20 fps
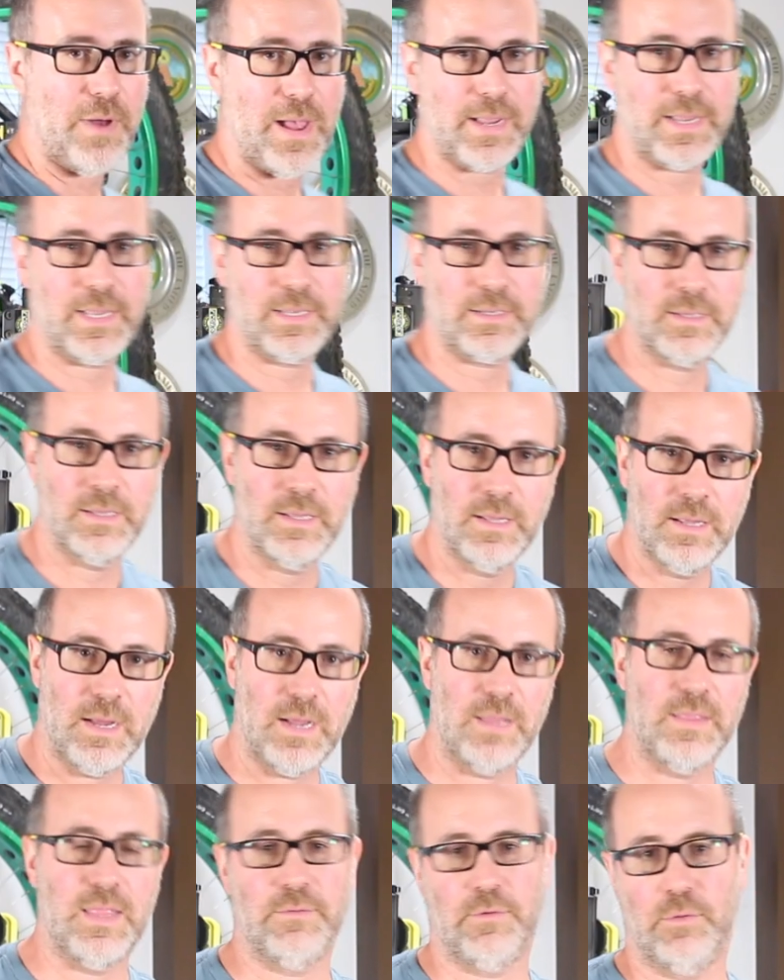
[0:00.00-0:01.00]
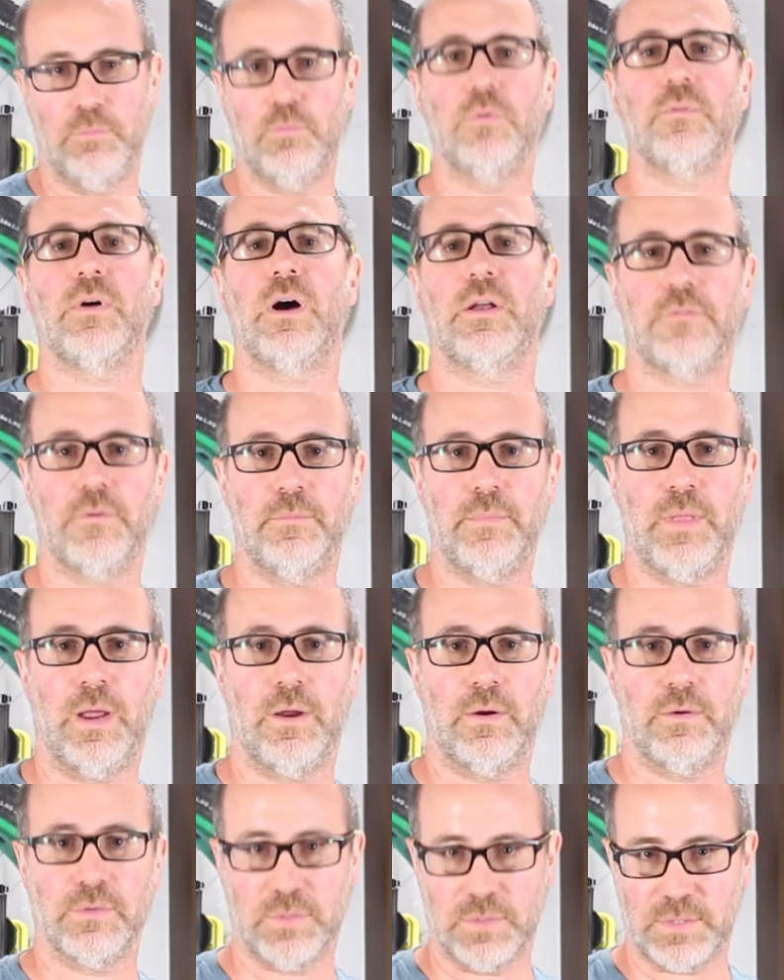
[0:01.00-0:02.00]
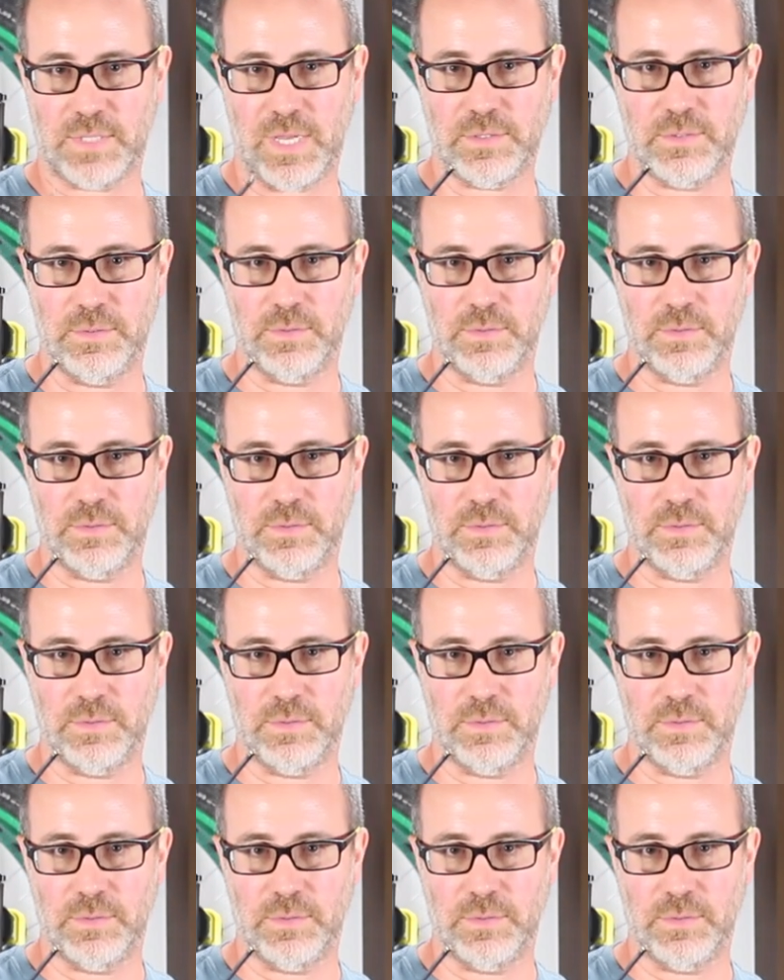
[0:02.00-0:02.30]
bracket and then we'll move on from there. So stay